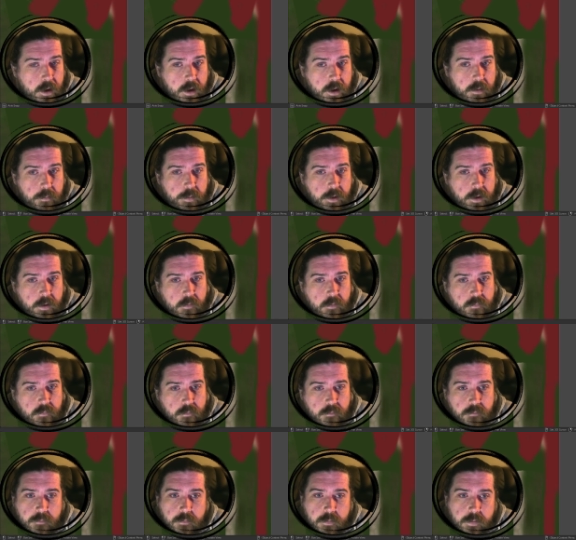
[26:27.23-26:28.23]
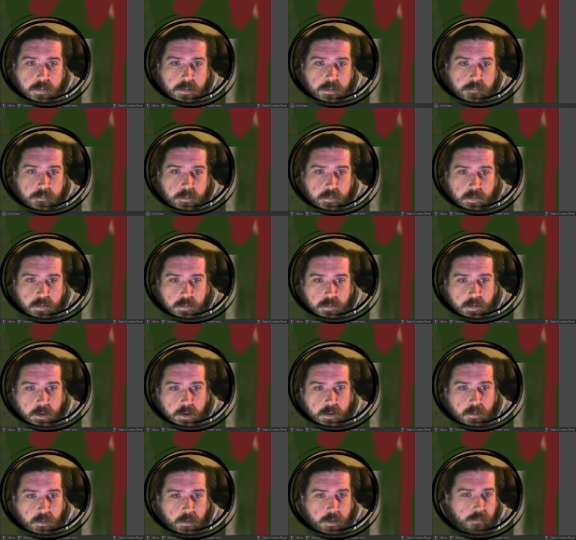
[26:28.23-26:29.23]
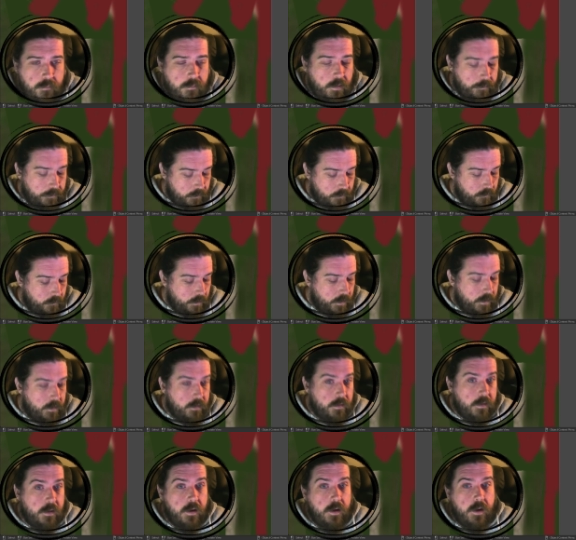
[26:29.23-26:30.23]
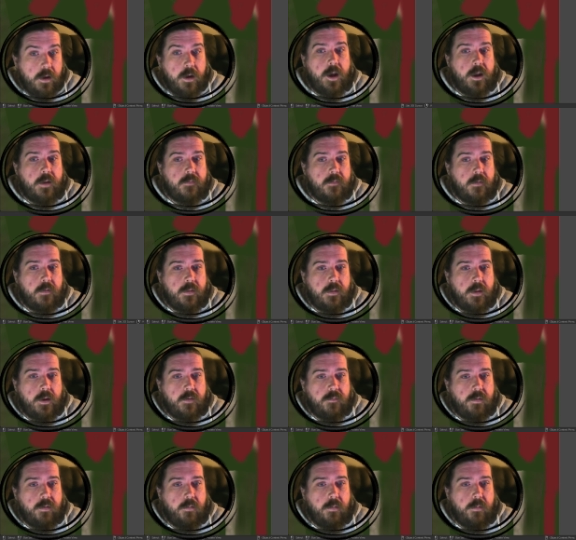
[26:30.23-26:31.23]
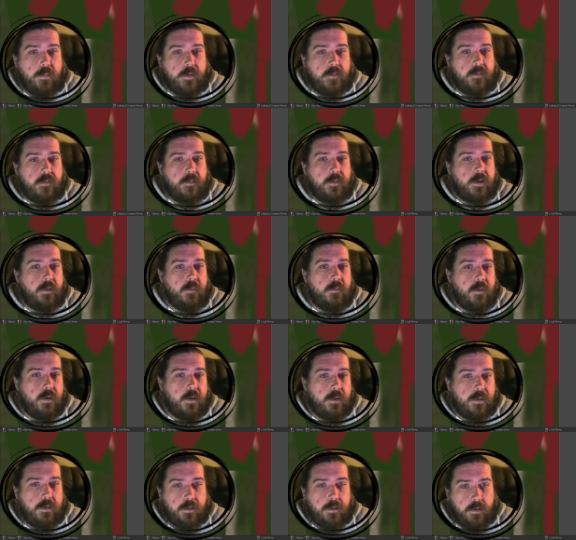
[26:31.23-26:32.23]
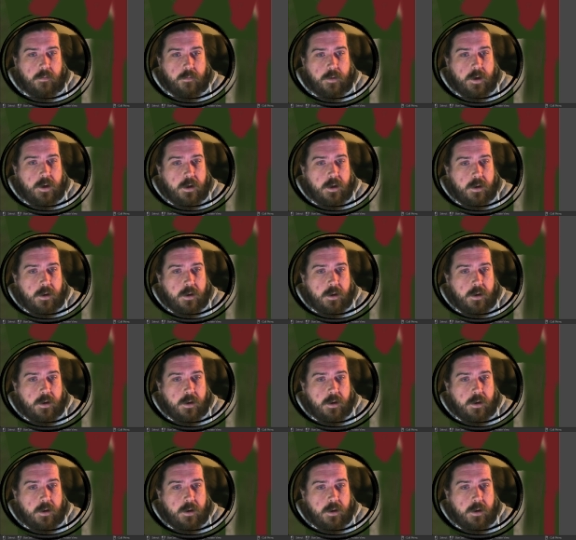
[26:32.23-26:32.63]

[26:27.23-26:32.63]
because of the fact that they're not unwrapped as well. So that's probably something worth doing.